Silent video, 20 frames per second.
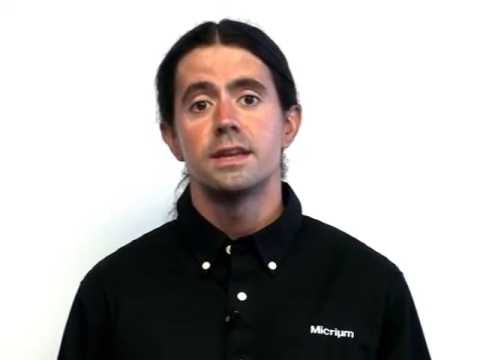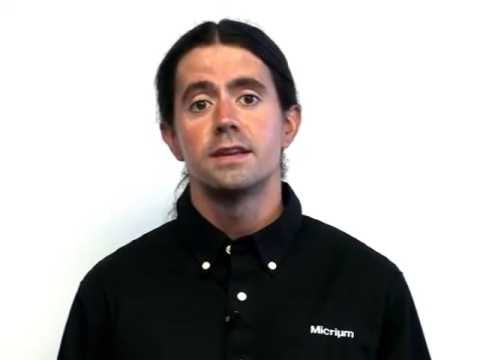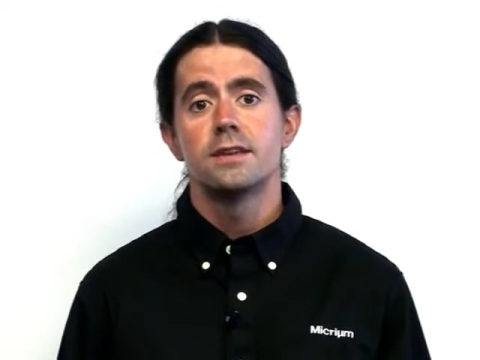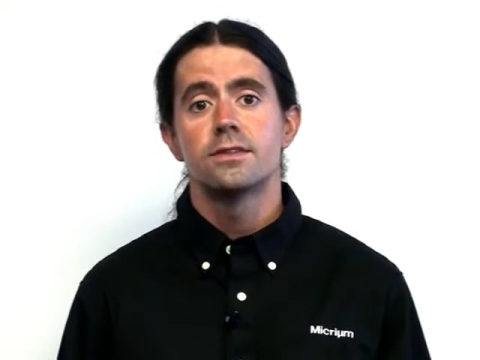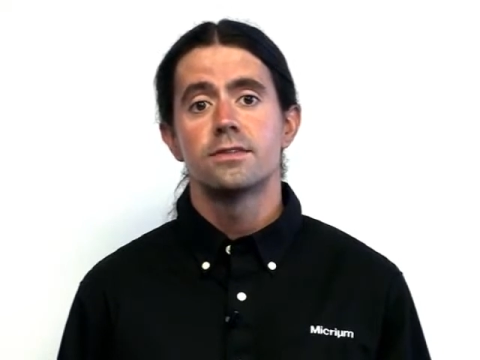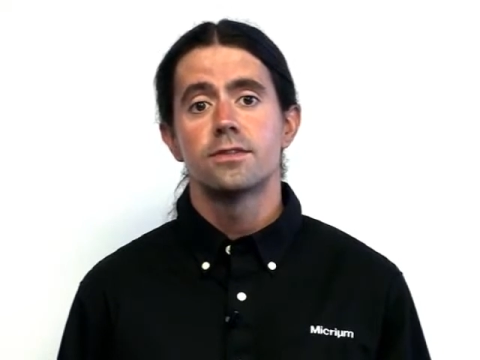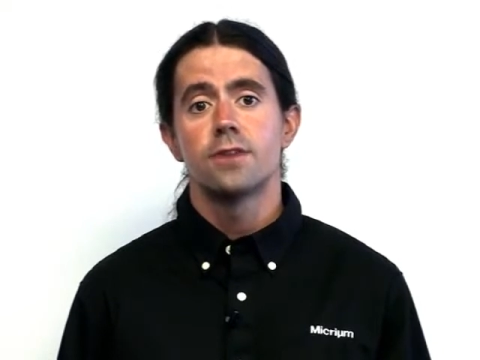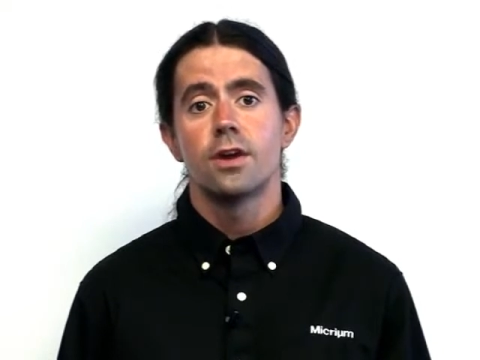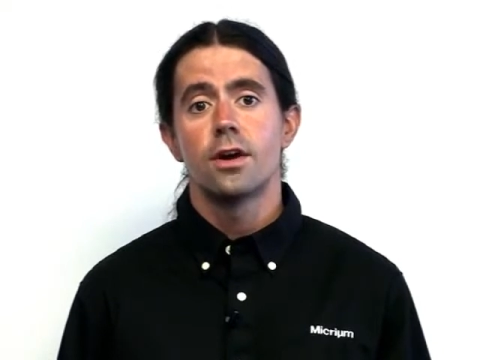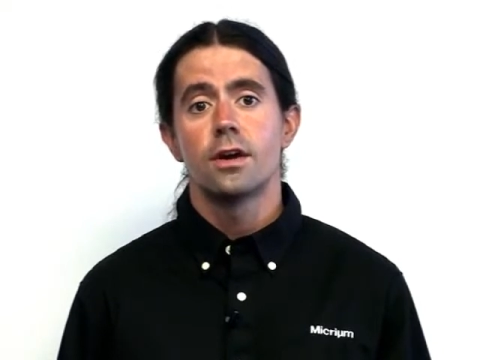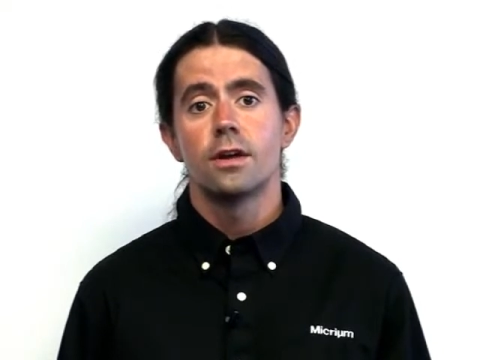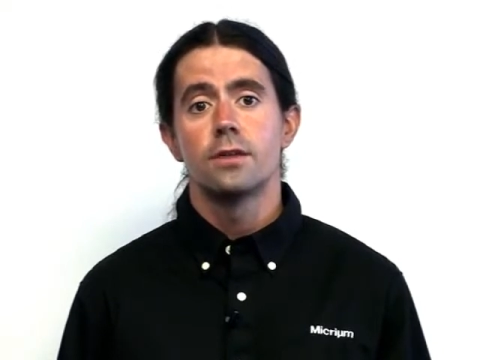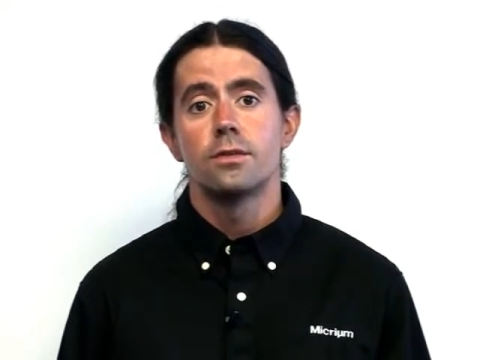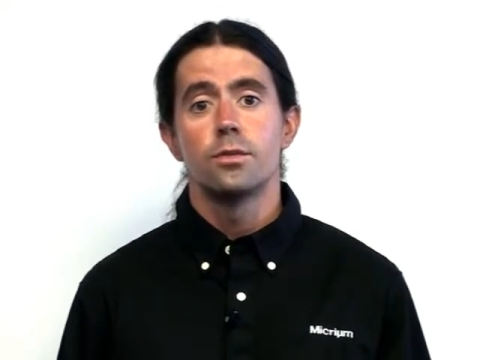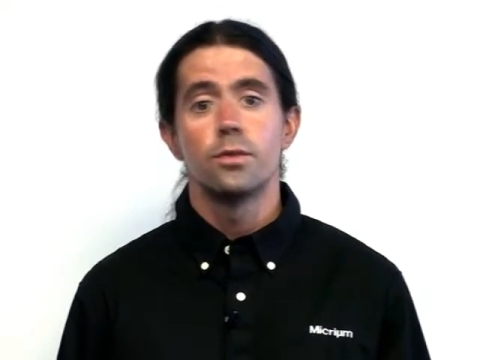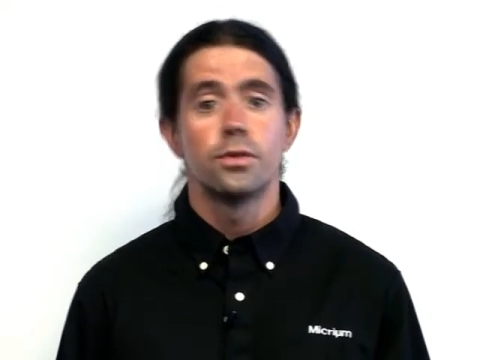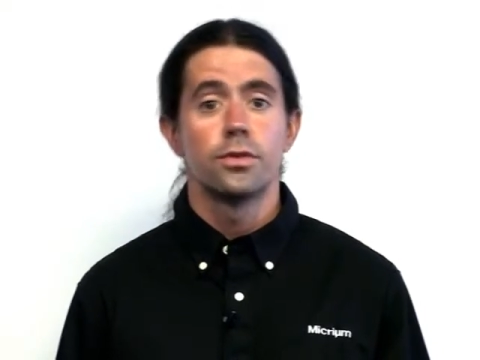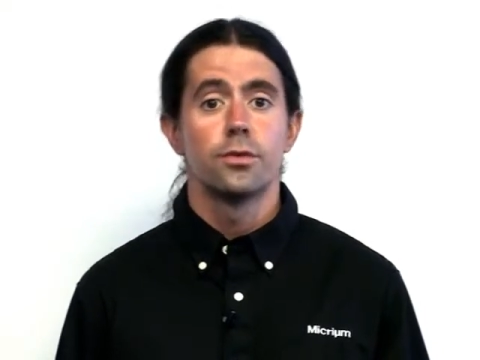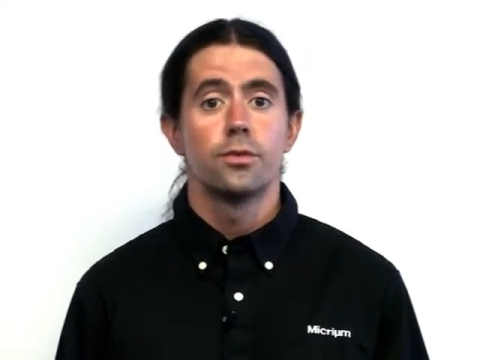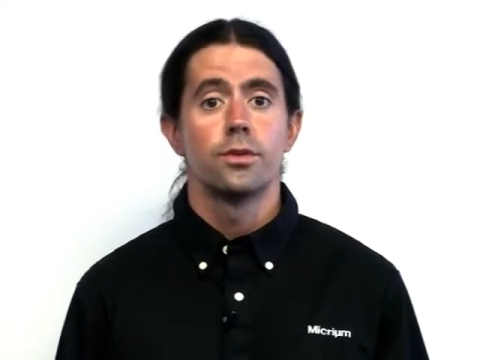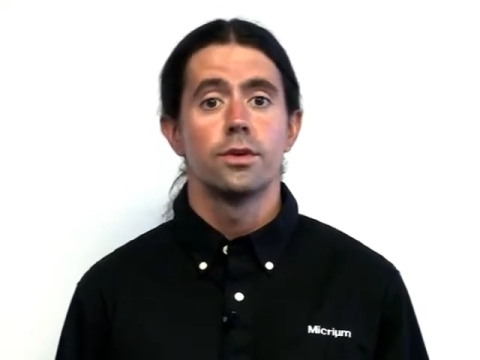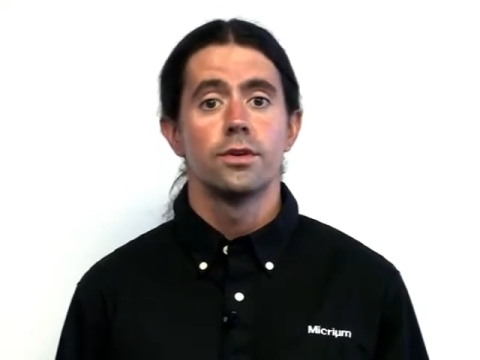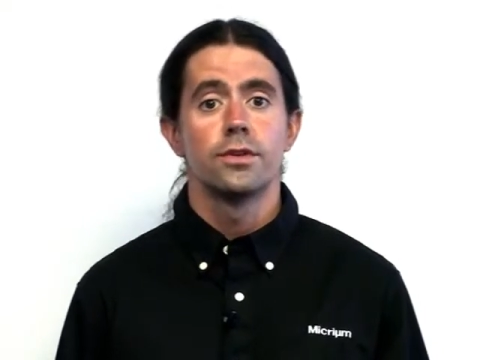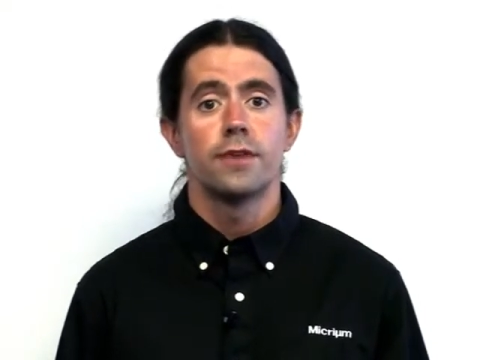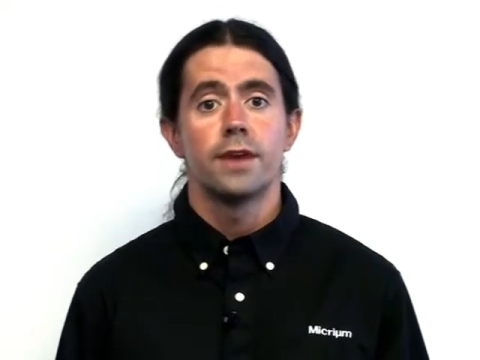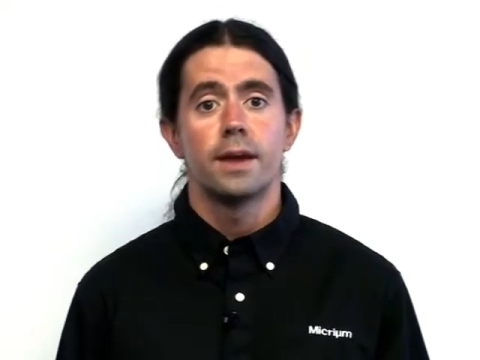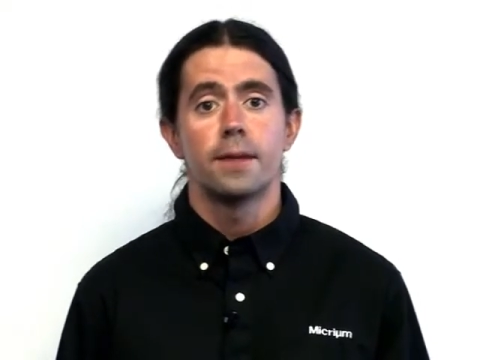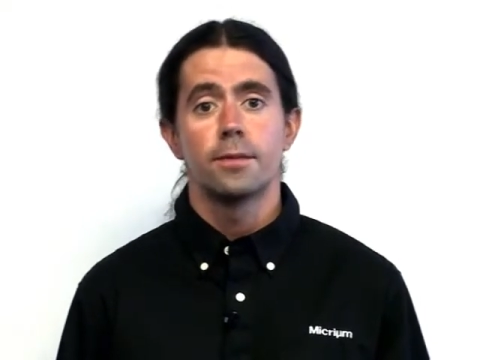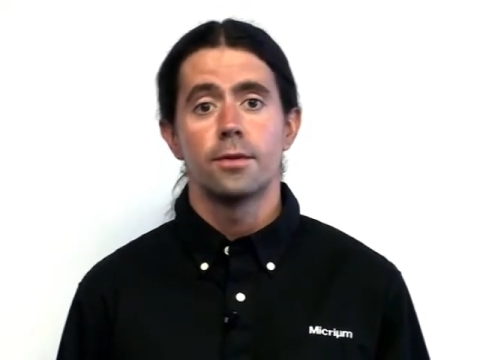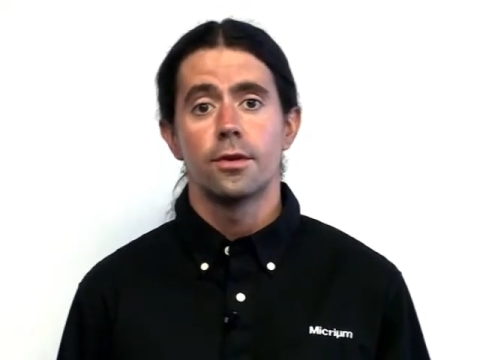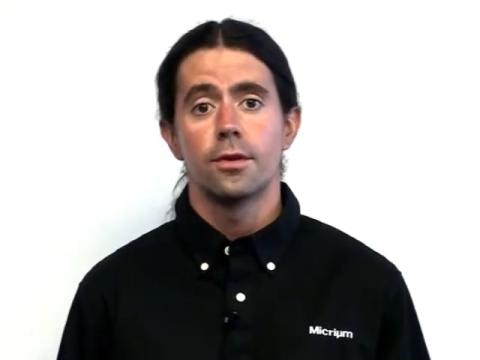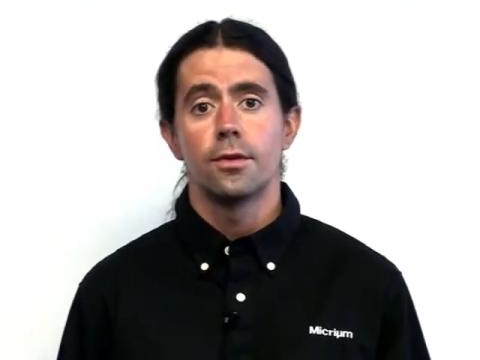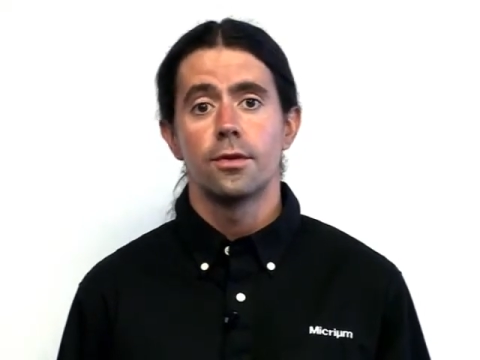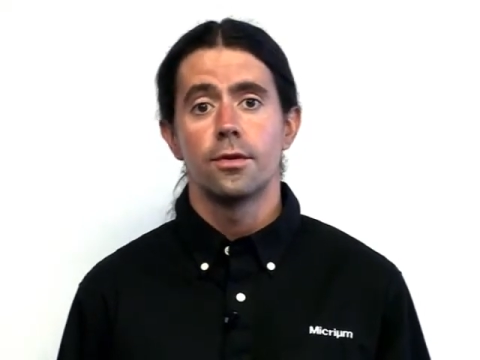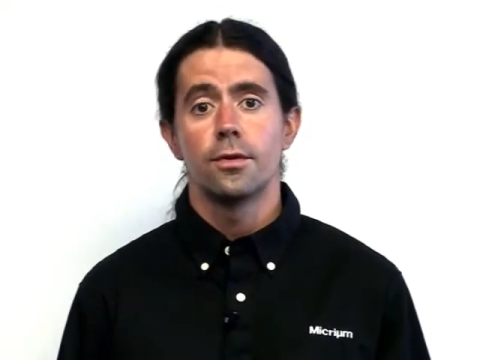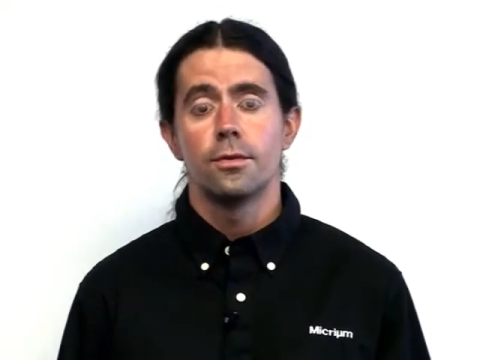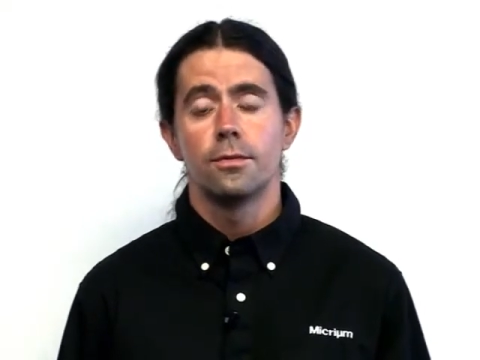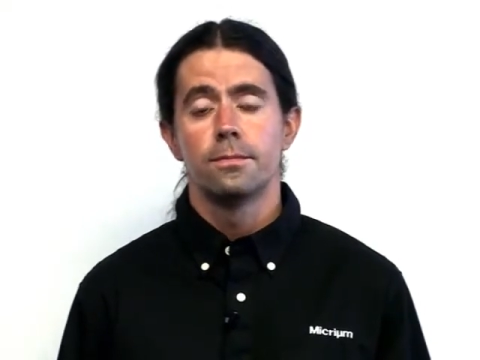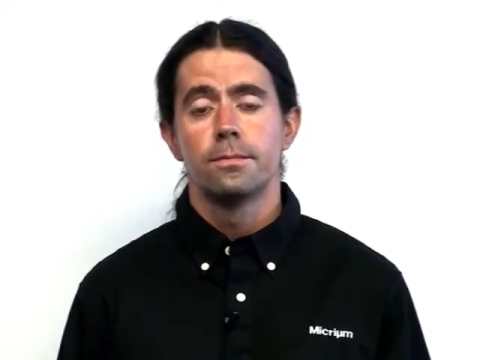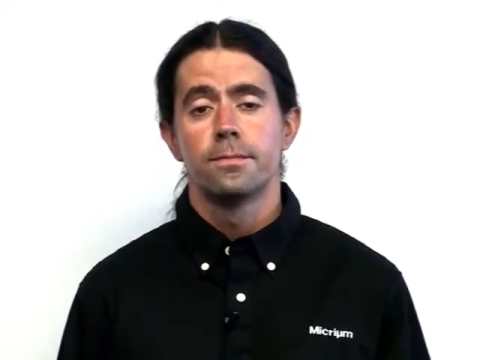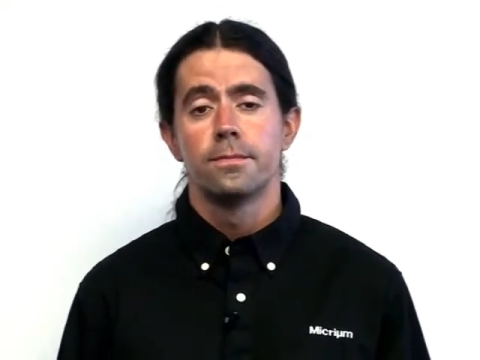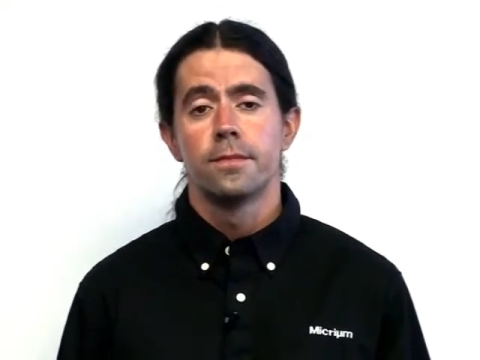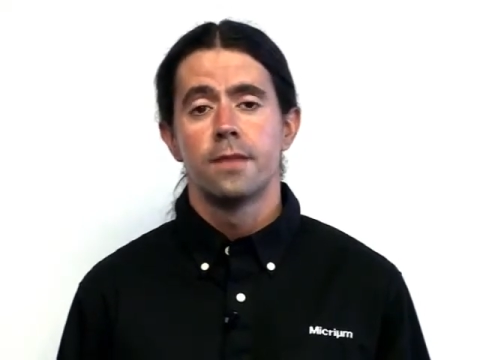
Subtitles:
Getting Started with a Real-Time Kernel.